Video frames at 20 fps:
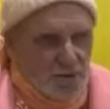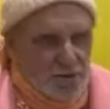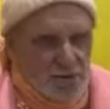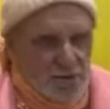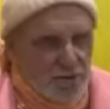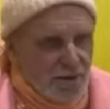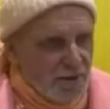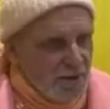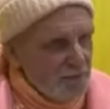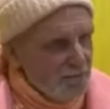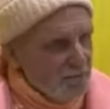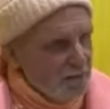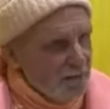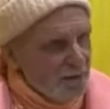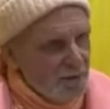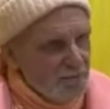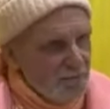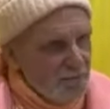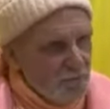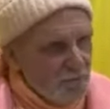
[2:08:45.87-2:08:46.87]
So it can
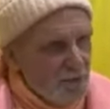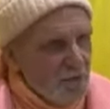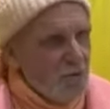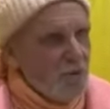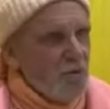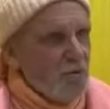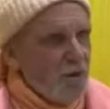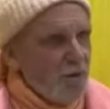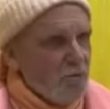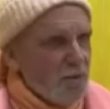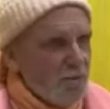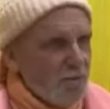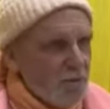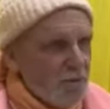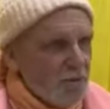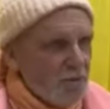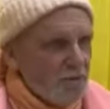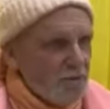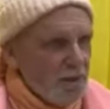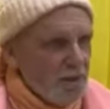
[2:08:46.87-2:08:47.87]
become, well, who am I?
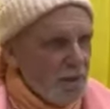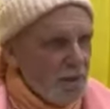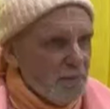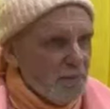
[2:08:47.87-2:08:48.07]
What am I?